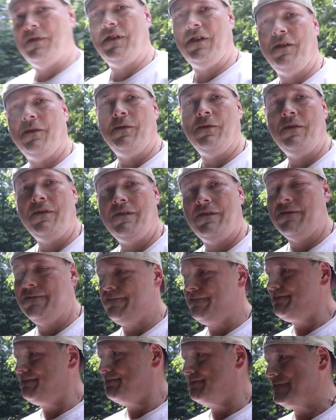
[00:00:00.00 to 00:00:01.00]
so
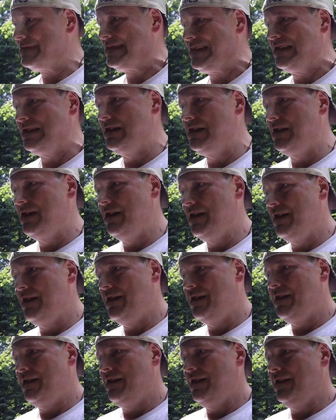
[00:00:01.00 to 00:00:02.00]

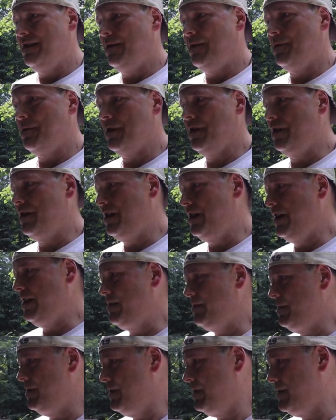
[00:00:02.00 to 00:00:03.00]
that's what we're gonna
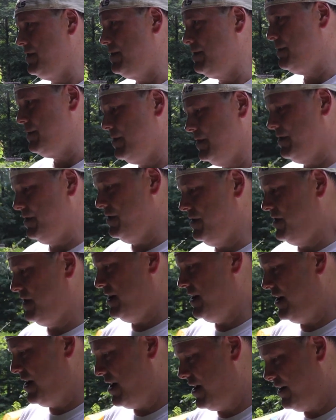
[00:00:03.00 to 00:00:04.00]
do we're gonna
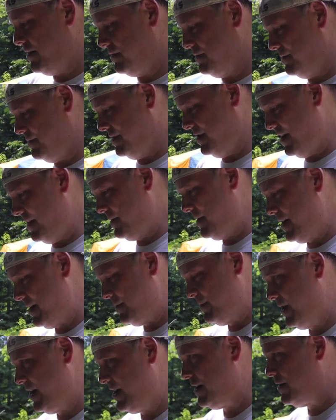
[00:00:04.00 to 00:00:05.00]
see how tough I
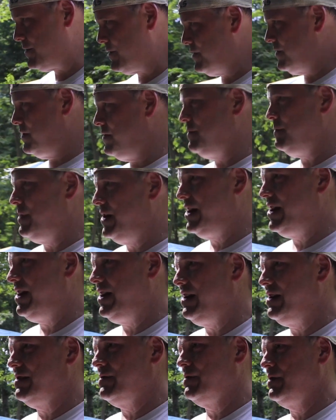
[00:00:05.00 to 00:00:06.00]
can be of course the
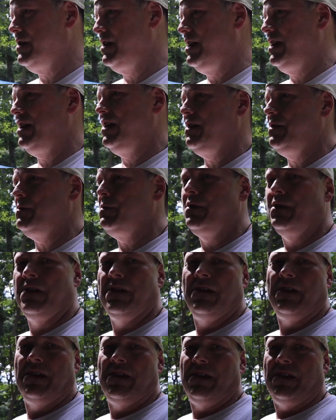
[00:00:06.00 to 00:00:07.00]
humidity is really low
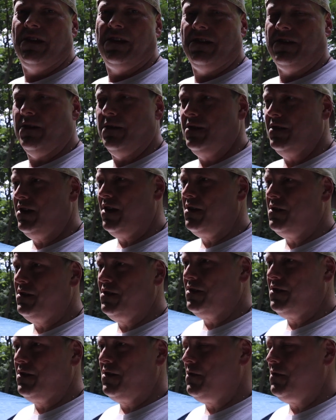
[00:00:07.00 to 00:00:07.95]
so as long as the